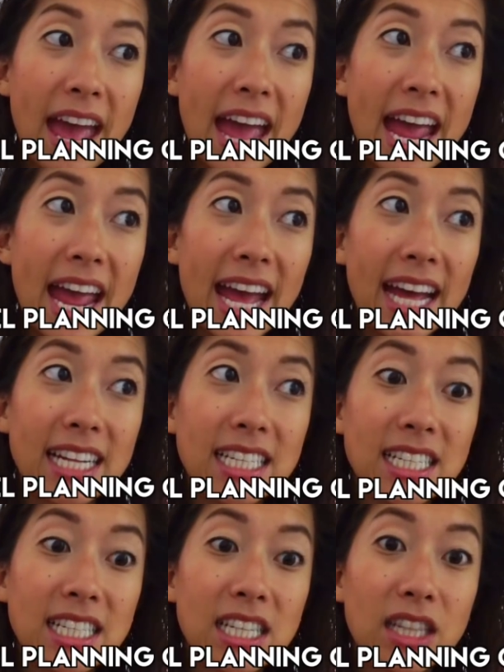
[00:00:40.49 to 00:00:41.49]

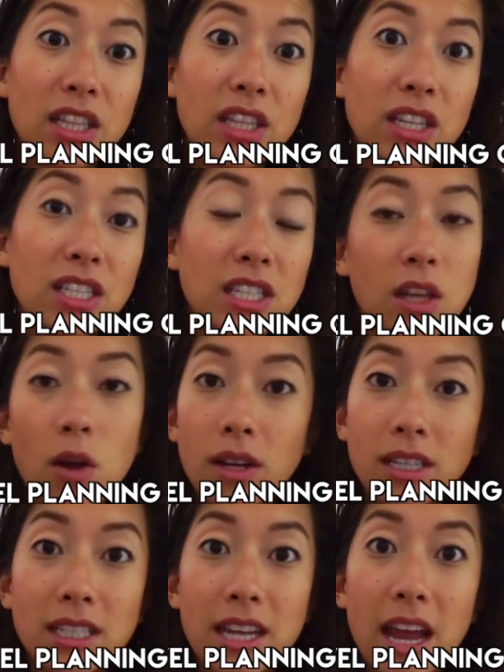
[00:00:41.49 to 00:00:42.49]
and the
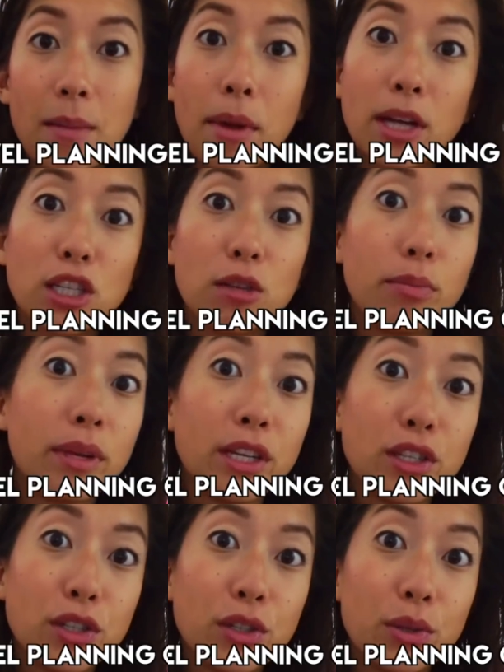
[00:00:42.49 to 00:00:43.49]
Salcante Machu
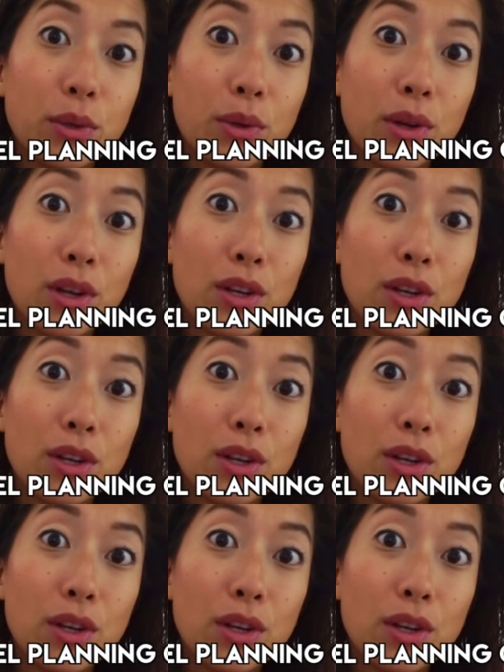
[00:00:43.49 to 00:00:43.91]
Picchu